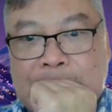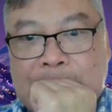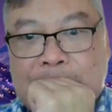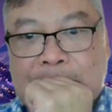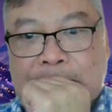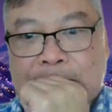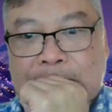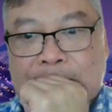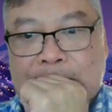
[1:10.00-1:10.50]

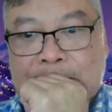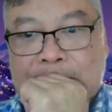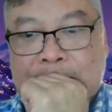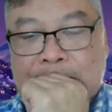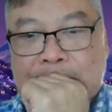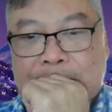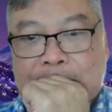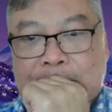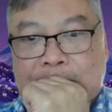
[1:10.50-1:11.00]

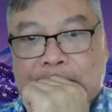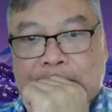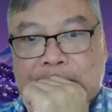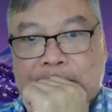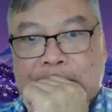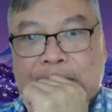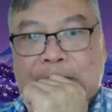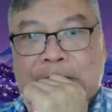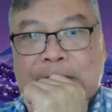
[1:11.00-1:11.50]

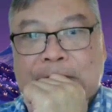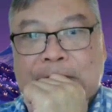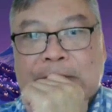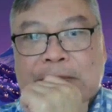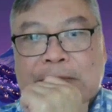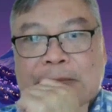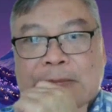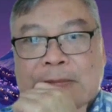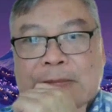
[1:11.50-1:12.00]

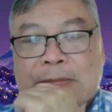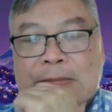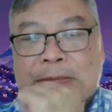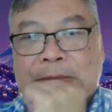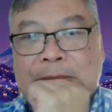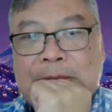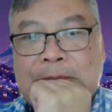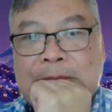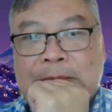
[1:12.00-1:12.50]

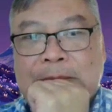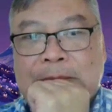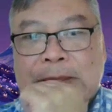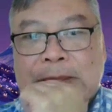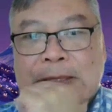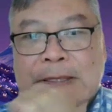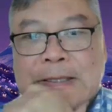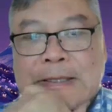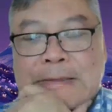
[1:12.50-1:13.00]

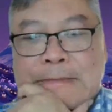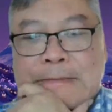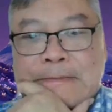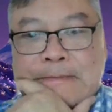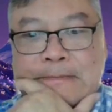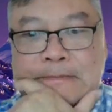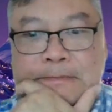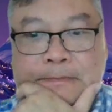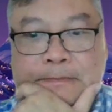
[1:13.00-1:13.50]

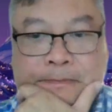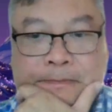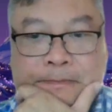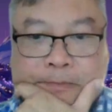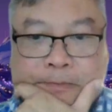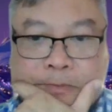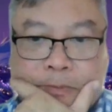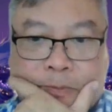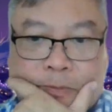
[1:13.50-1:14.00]

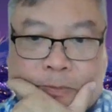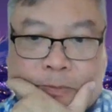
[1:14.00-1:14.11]
(silent)